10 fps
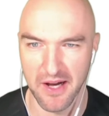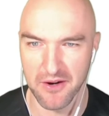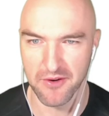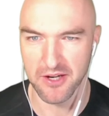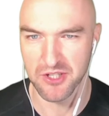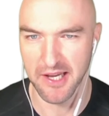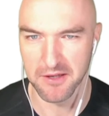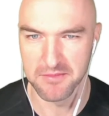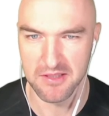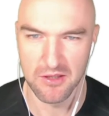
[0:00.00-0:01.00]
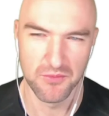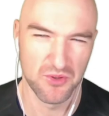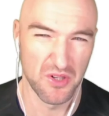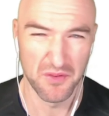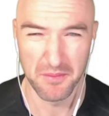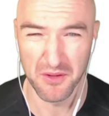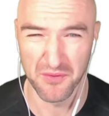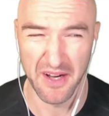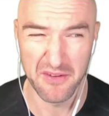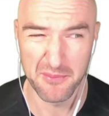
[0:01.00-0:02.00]
unranged atoms is sort of about
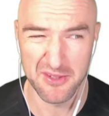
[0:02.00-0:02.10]
5%